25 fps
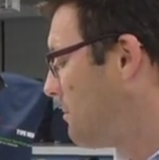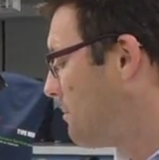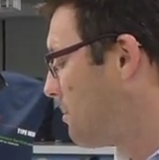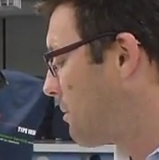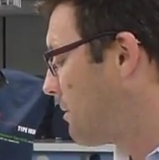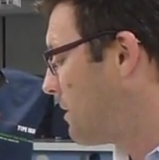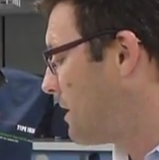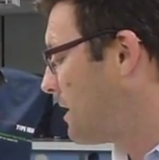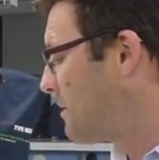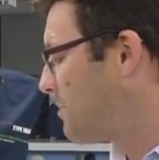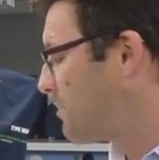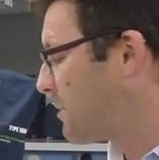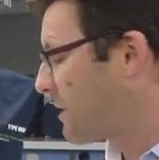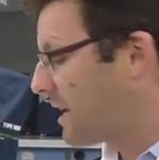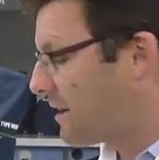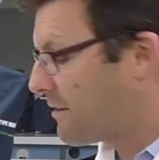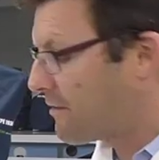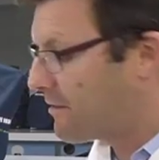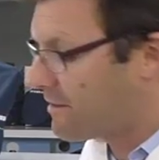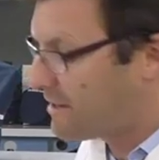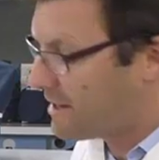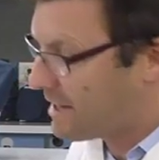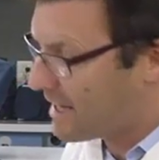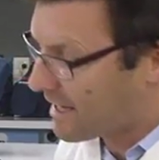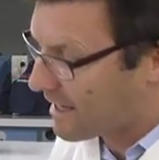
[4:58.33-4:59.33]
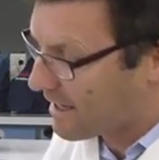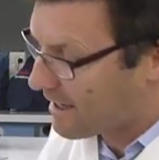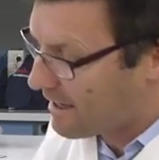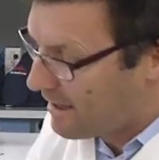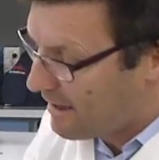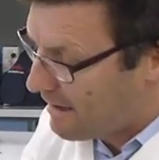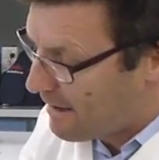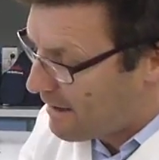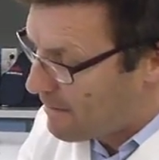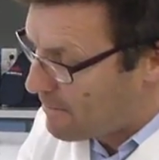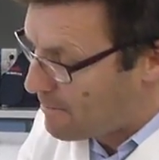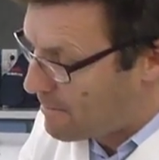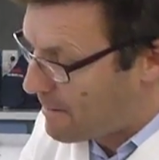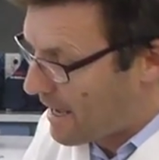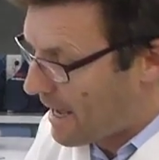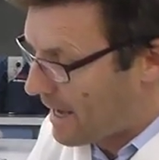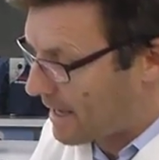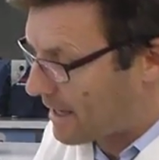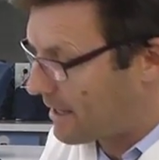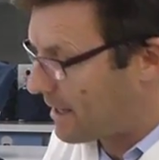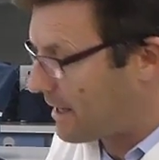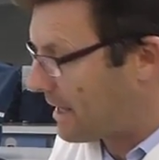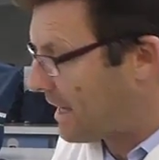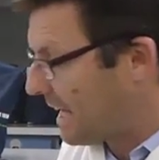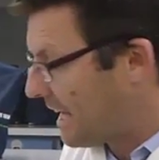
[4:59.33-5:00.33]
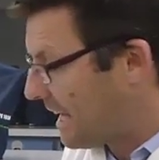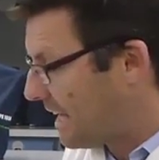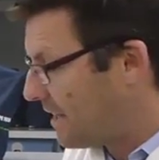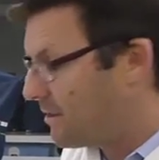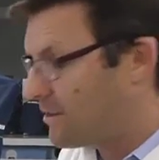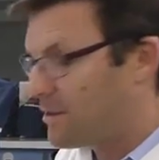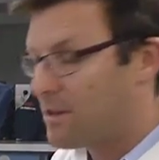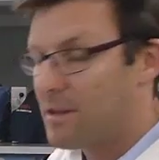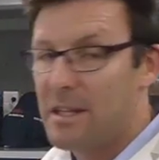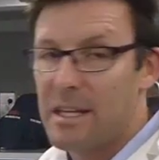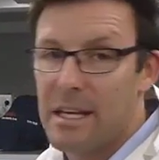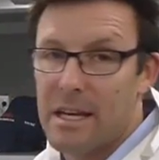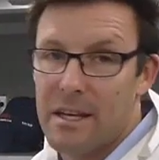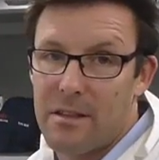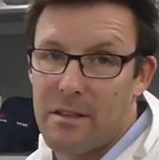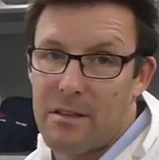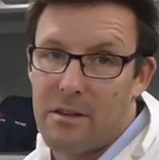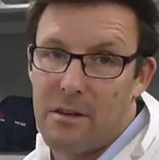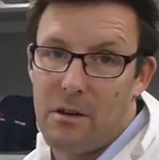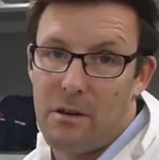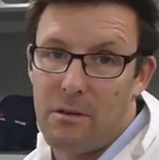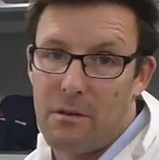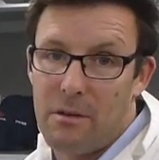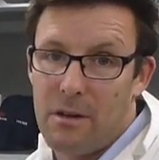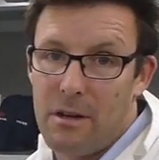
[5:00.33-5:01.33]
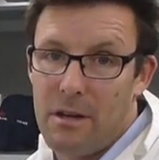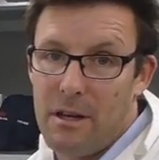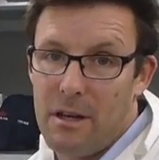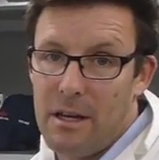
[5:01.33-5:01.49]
please put everything back into the ethanol,